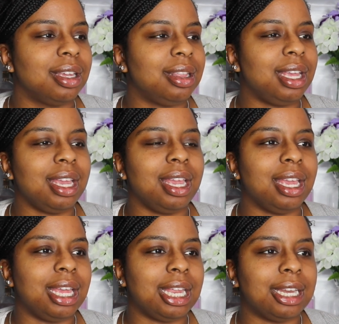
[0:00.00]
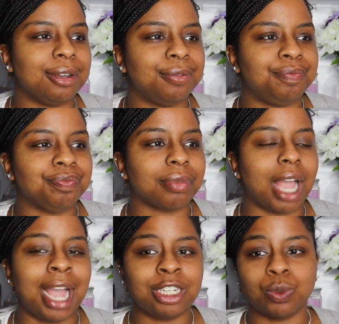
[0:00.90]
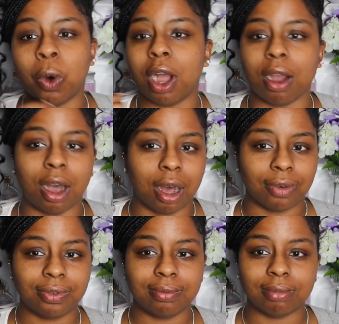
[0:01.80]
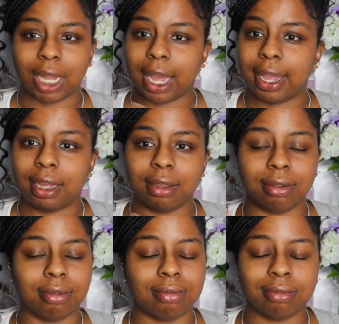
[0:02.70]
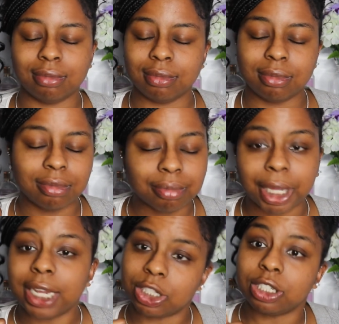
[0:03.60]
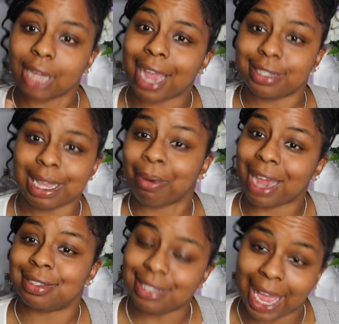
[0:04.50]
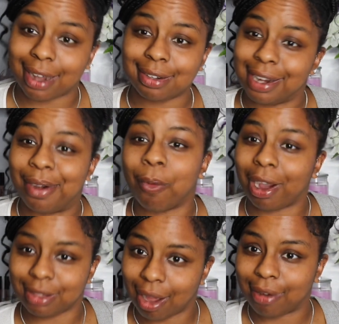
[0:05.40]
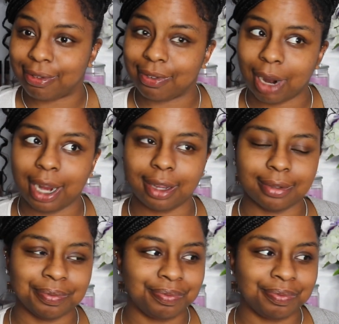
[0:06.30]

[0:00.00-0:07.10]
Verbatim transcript: Then I just walk off. Like, bitch, I said what I said and walked off, right?